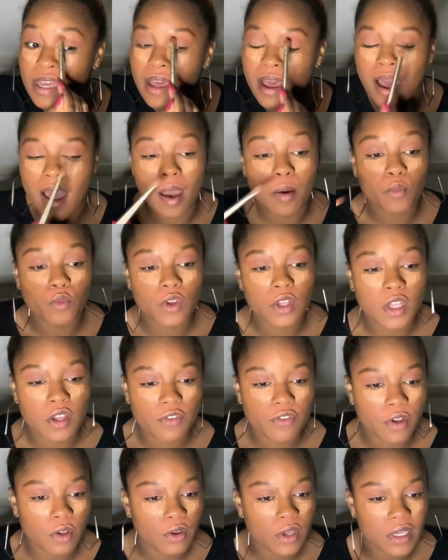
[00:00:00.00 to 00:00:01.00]
I'm really
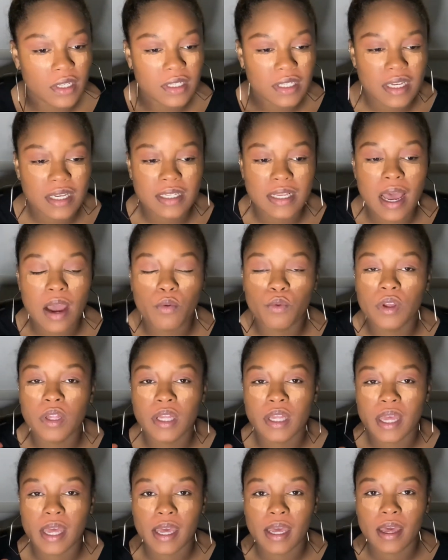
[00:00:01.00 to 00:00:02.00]
focused because I really
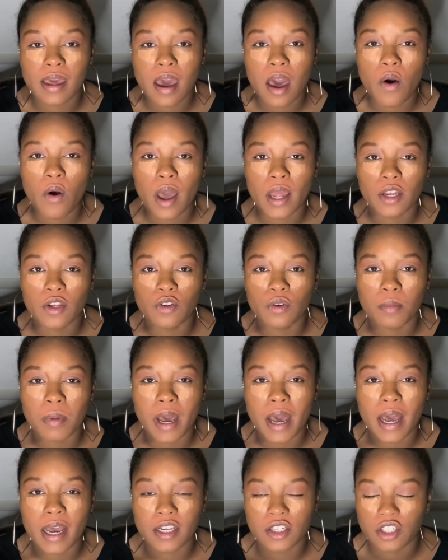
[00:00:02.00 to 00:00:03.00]
hate how I do my
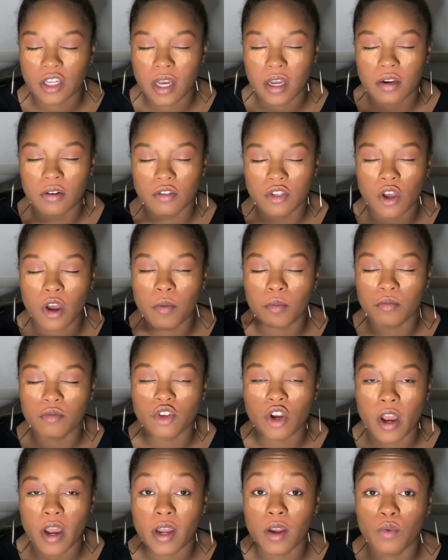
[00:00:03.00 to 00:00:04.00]
eyeshadow, so I'm
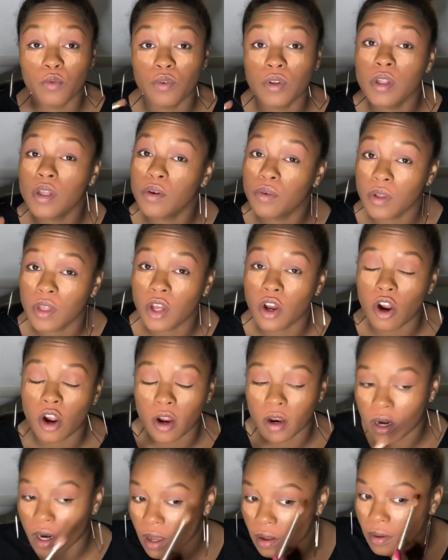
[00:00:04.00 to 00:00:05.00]
trying really, really hard
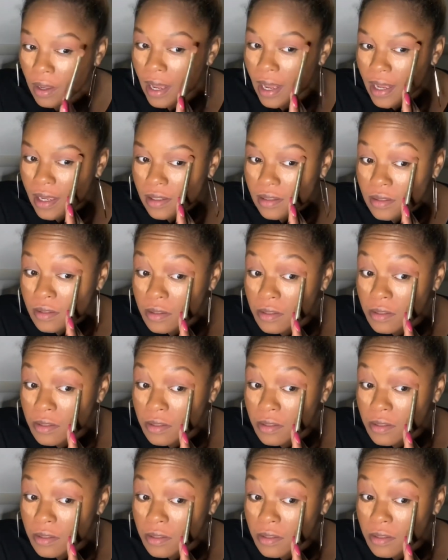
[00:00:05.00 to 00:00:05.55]
right now, guys.